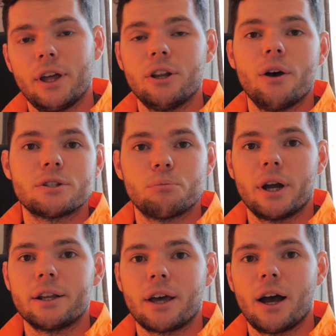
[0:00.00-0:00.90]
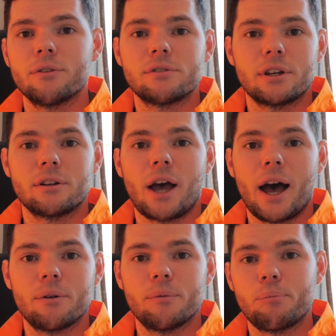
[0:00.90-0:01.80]
They know it's a breakdown, so they can
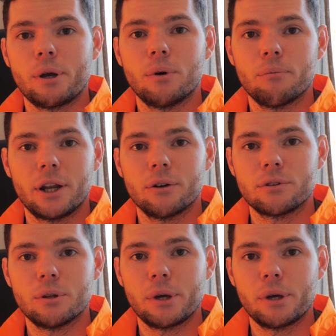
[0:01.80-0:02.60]
add a bit more money onto the